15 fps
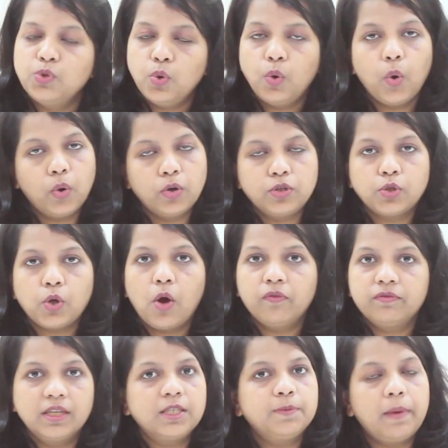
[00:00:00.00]
2 coats
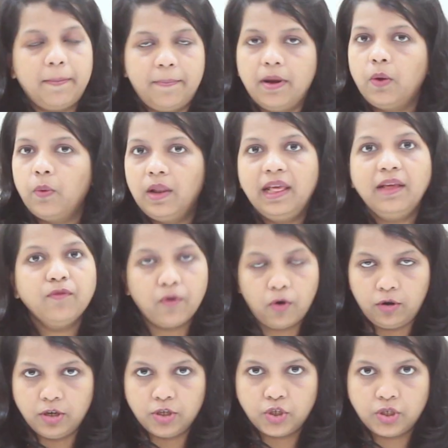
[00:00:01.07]
of this paper quilling
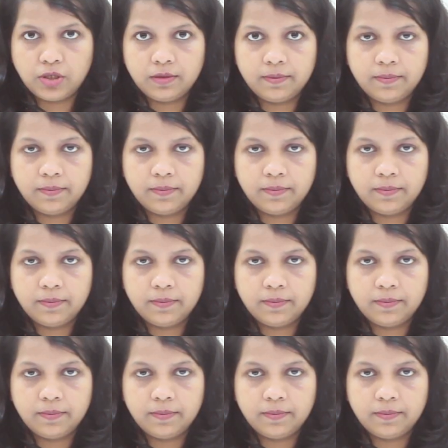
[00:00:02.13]
varnish.